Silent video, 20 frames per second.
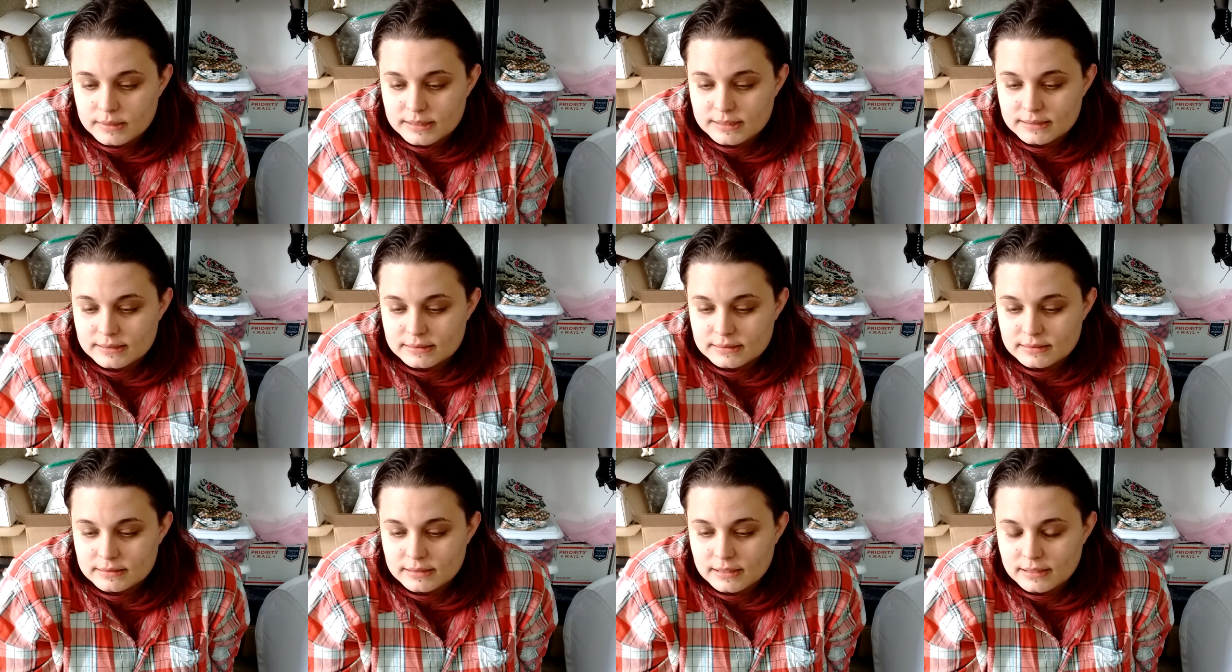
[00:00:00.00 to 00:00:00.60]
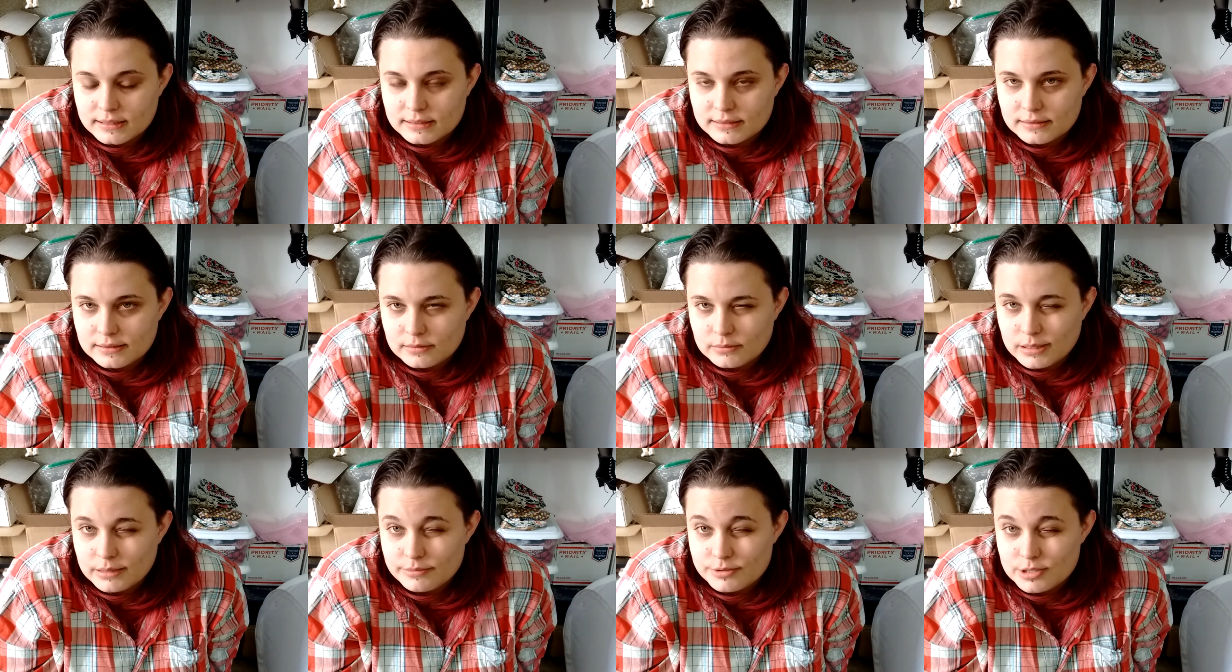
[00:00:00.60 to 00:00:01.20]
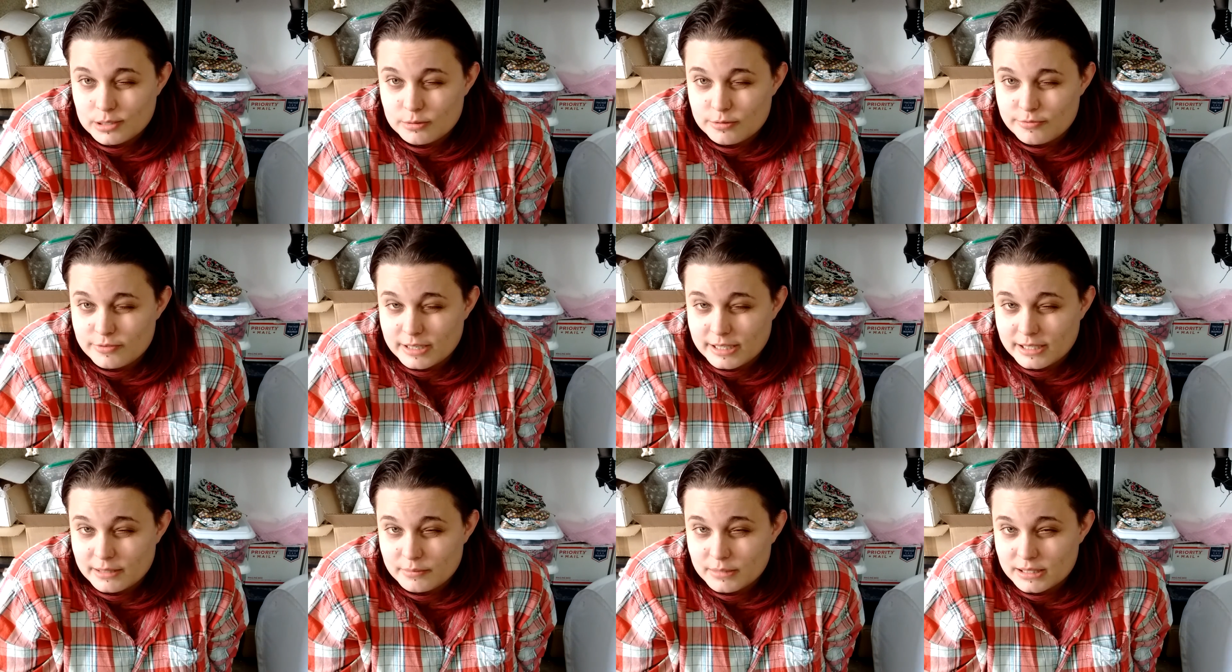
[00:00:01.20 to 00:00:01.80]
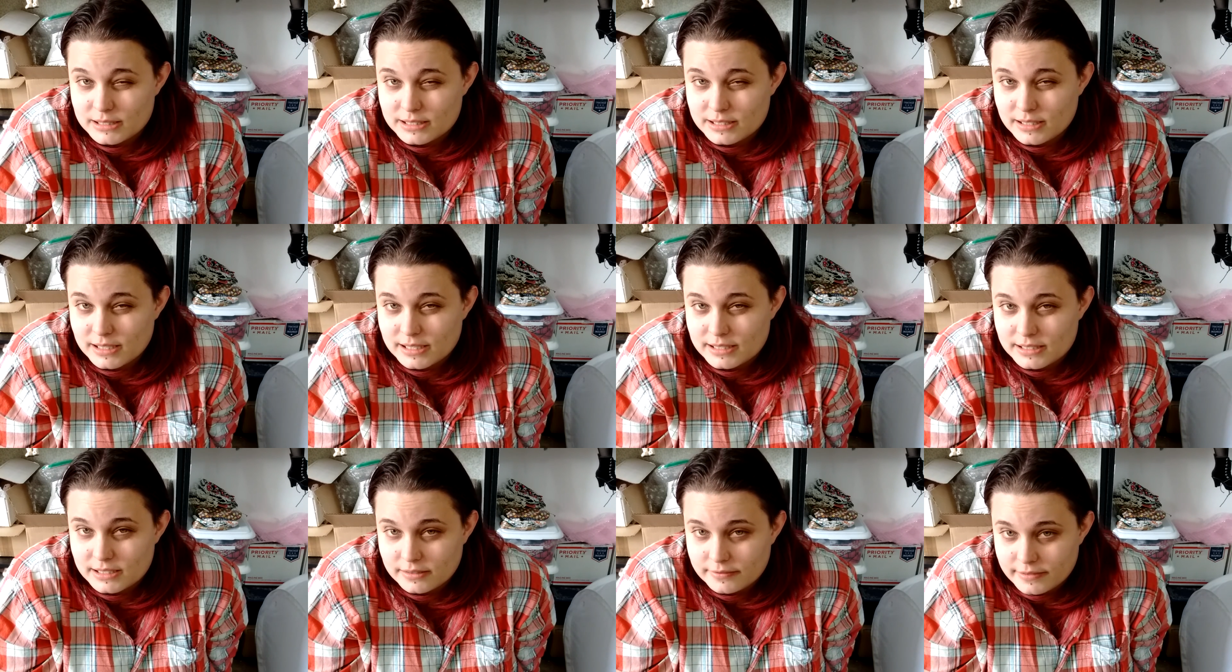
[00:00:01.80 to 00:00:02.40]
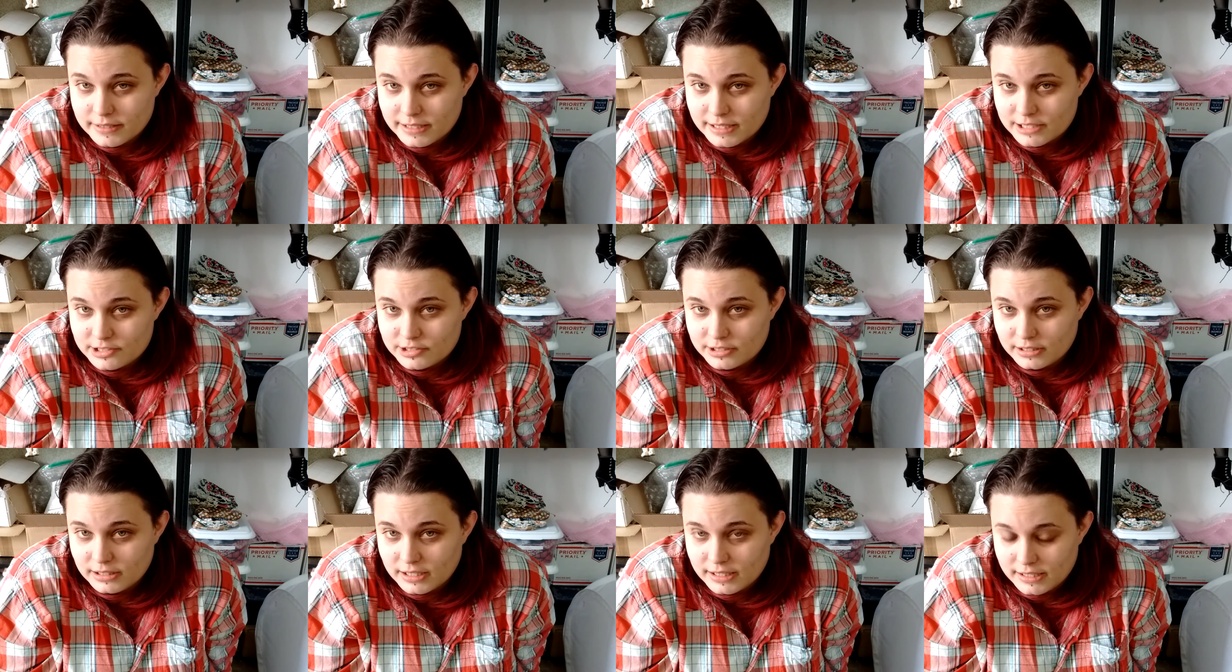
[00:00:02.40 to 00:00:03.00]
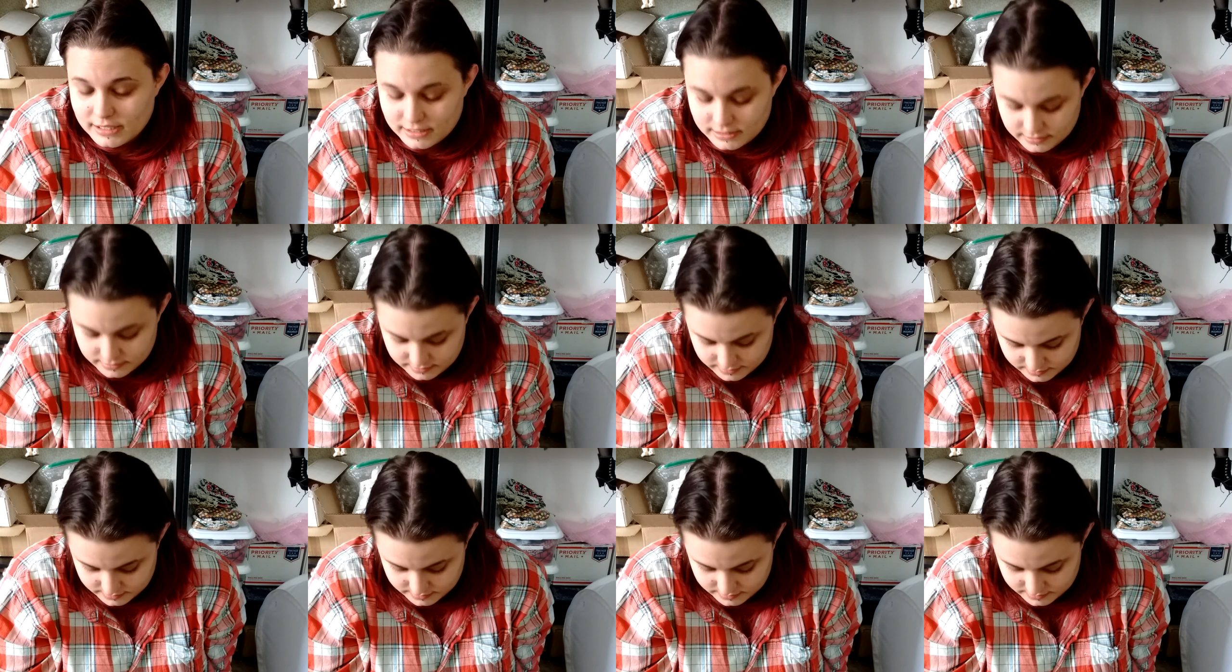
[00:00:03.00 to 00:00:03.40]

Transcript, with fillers: it, I'm having trouble finding Monster High stuff that I actually like.